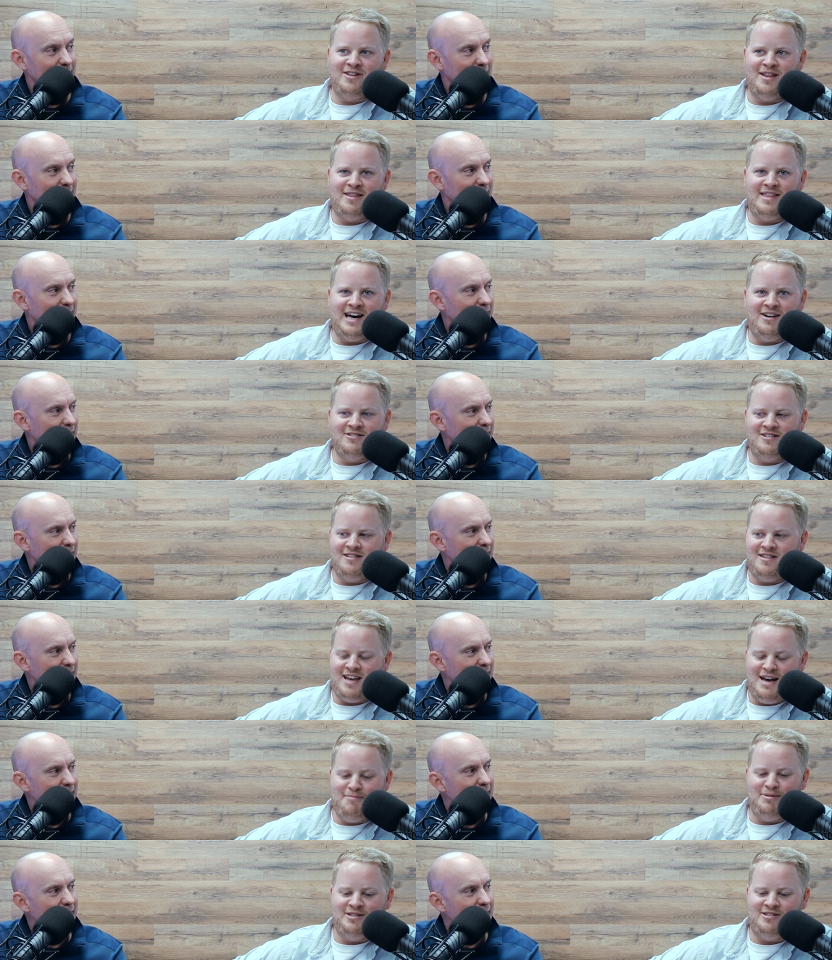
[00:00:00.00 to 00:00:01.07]
Speaker 1: the thousandth
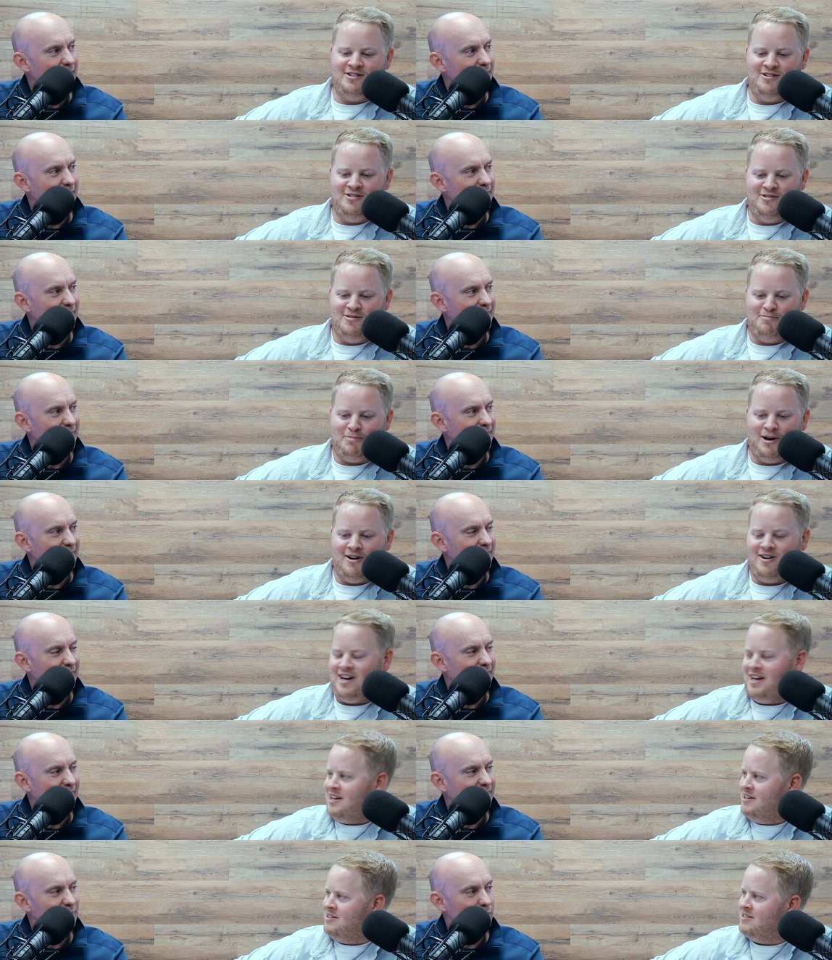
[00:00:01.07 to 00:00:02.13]
episode
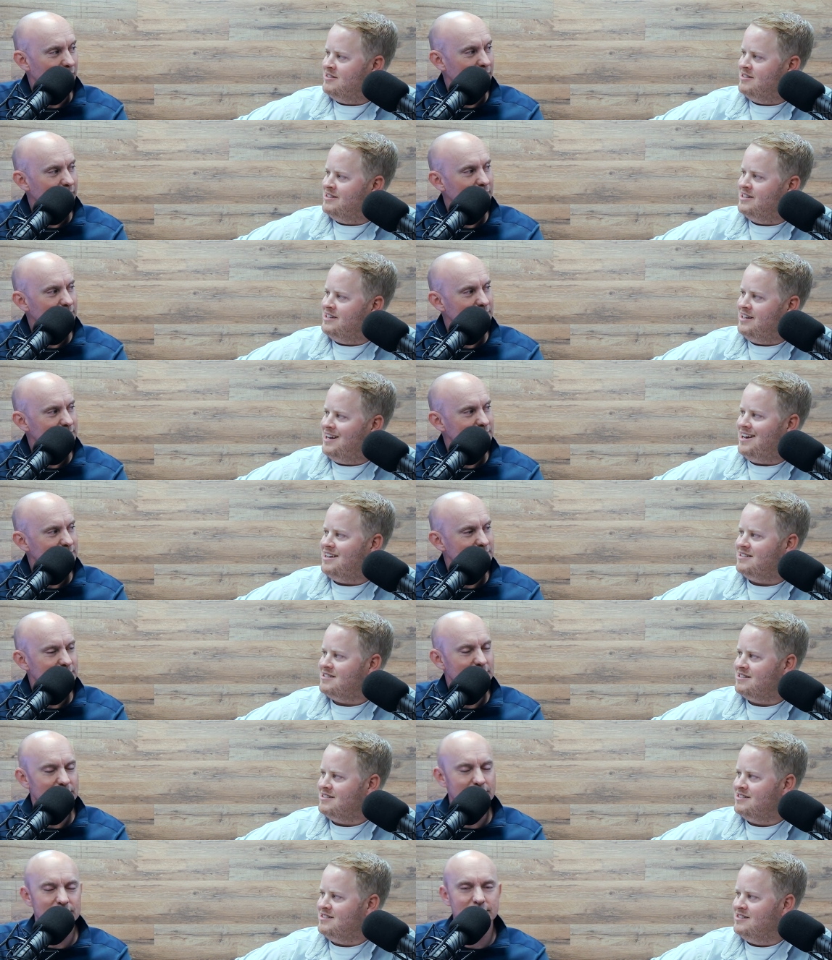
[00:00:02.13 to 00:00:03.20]
party. Really? Yes.
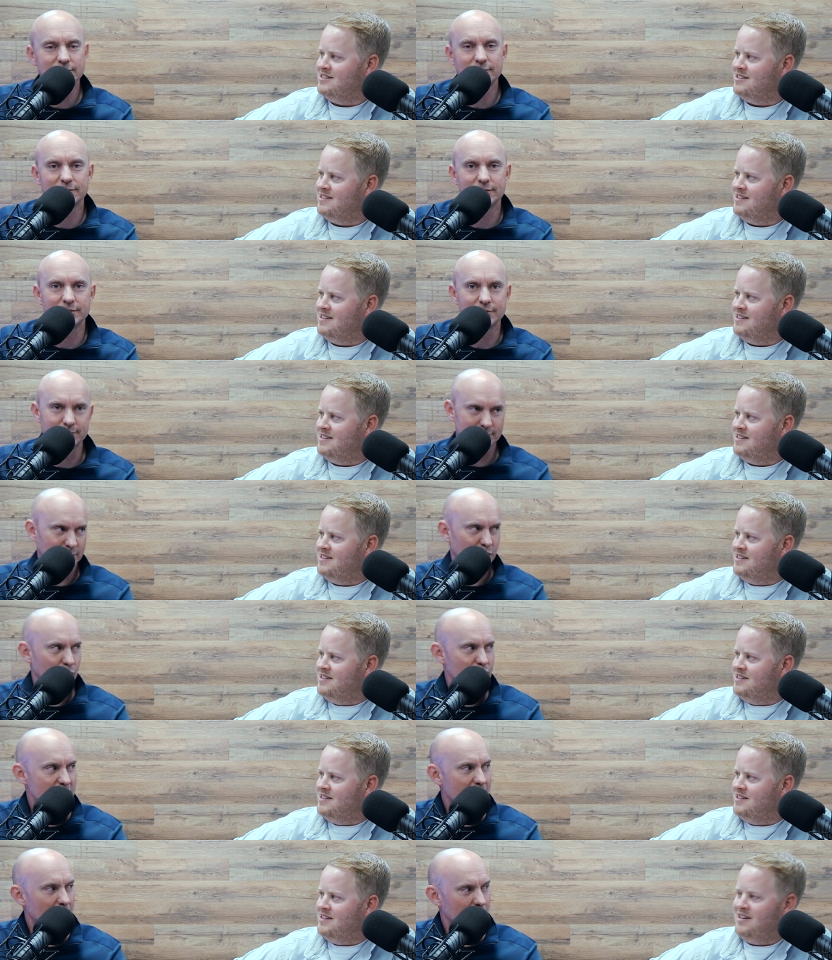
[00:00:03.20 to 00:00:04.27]
Speaker 2: Do
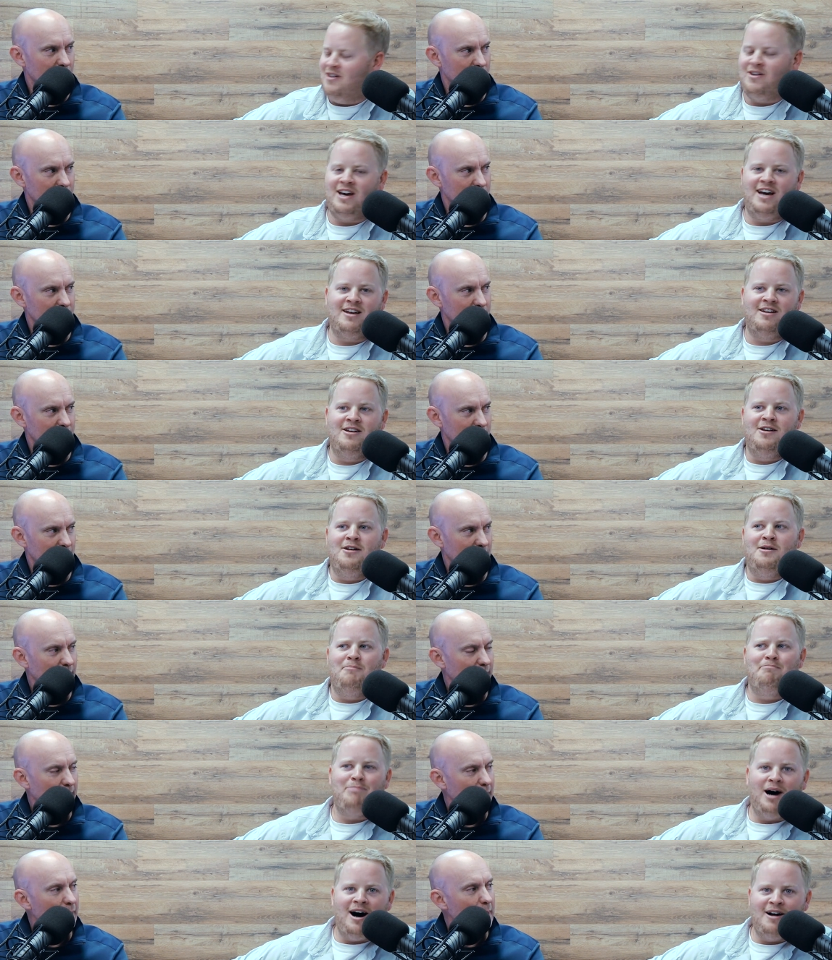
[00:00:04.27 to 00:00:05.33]
tell. Okay.
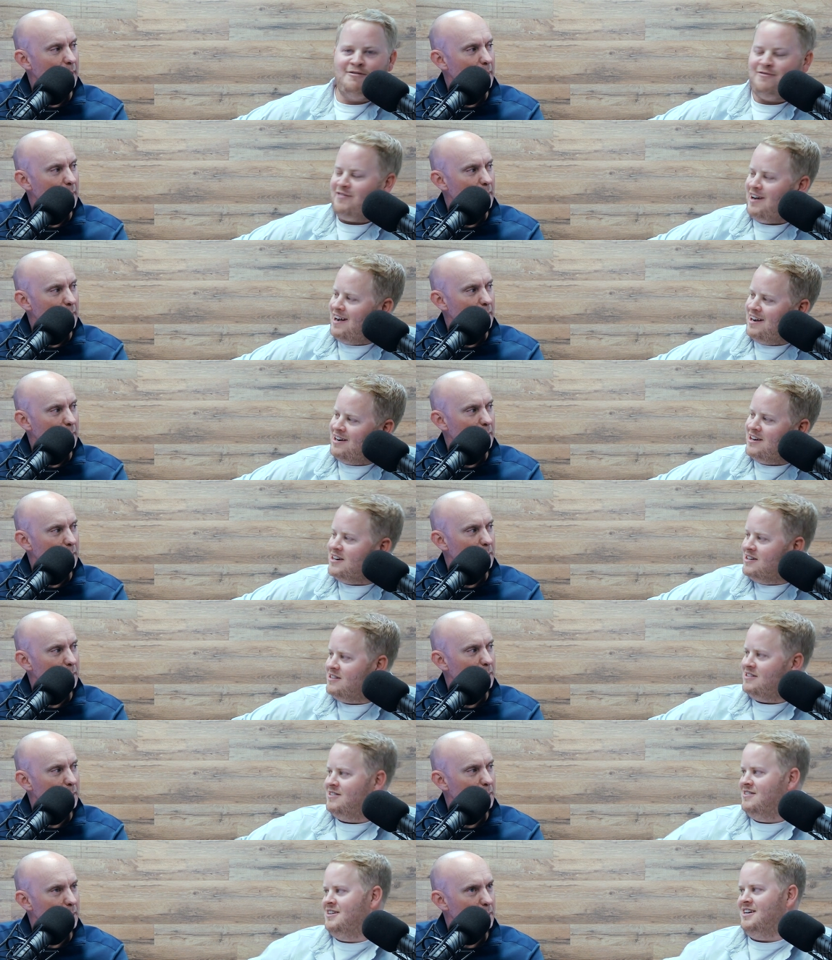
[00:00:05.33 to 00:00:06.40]
Speaker 1: Bonfire
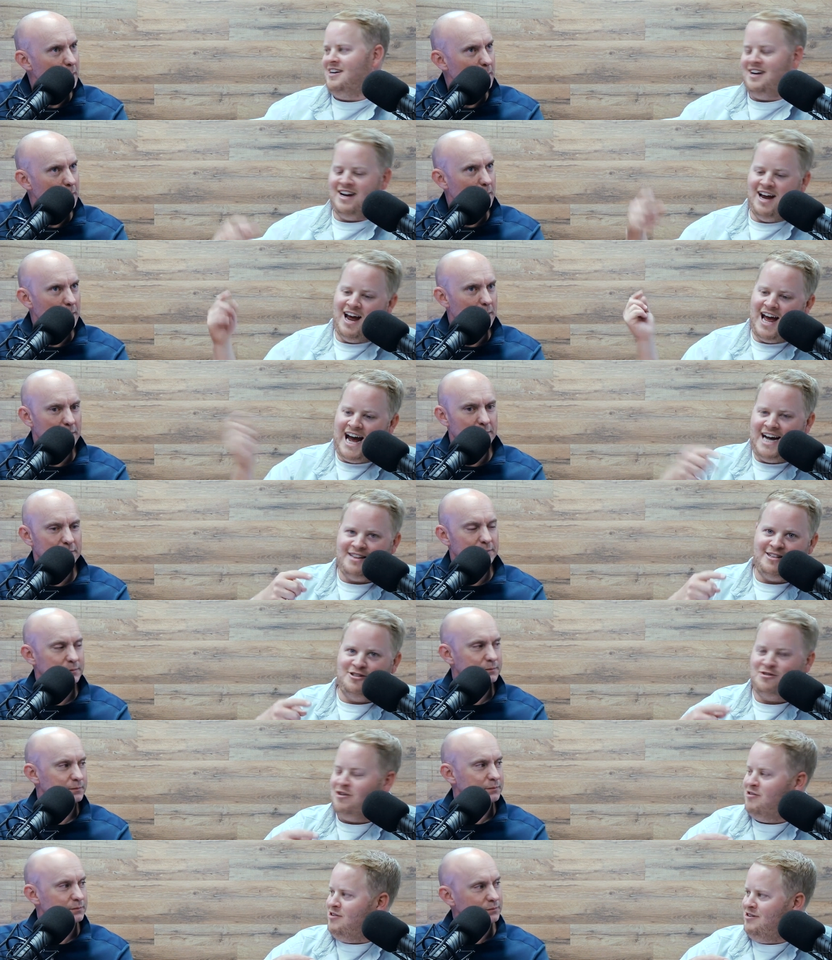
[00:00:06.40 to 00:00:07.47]
at the
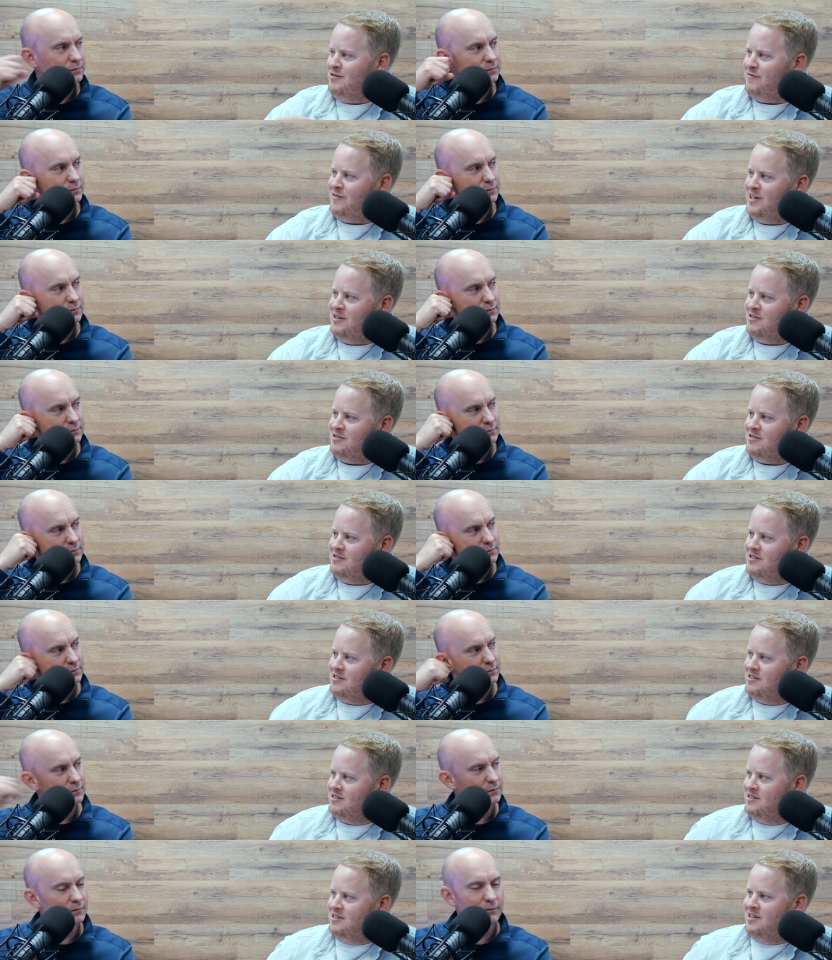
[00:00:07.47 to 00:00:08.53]
Drone U Field.
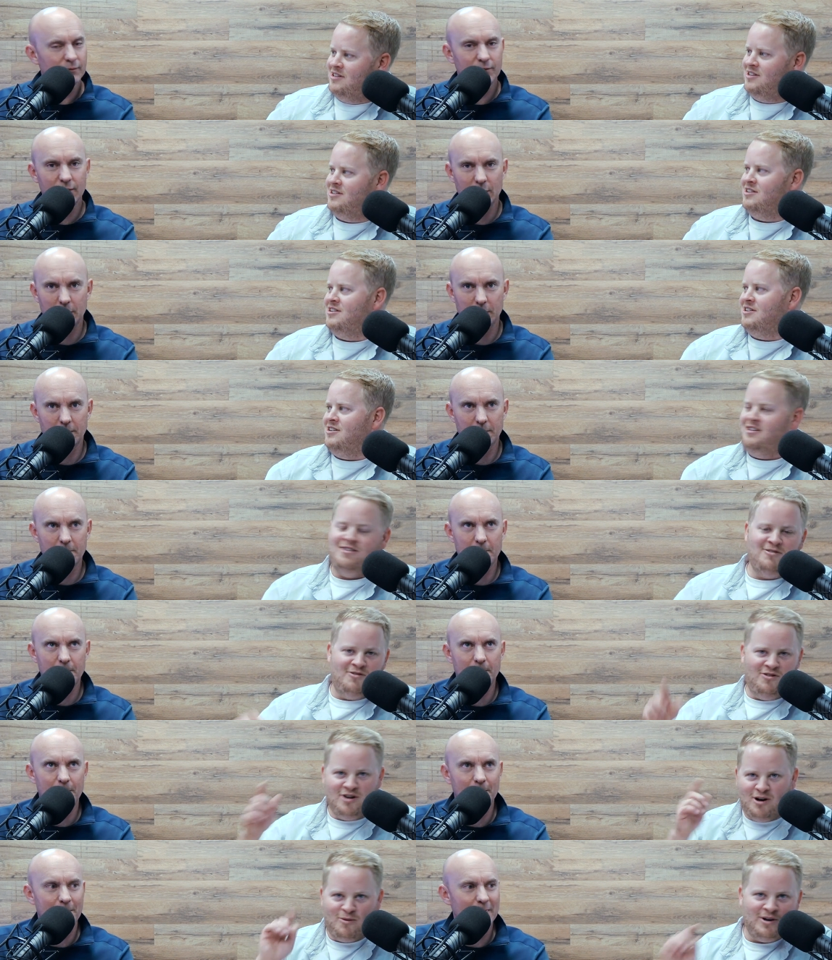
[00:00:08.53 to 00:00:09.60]

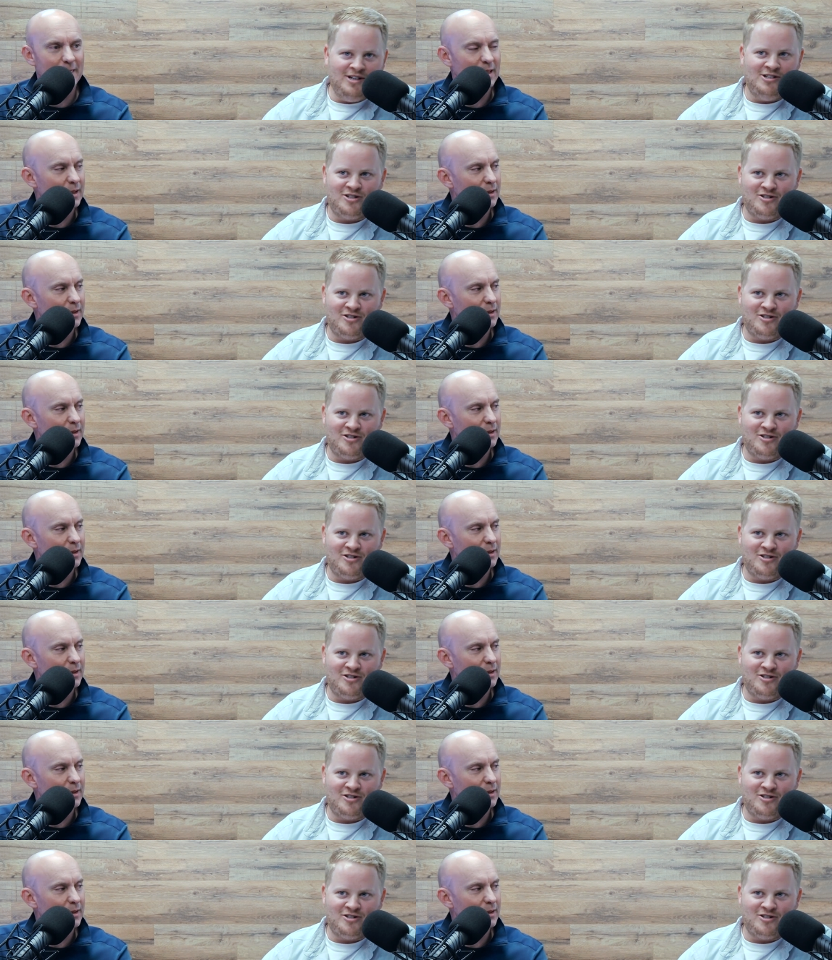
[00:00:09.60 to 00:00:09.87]
No one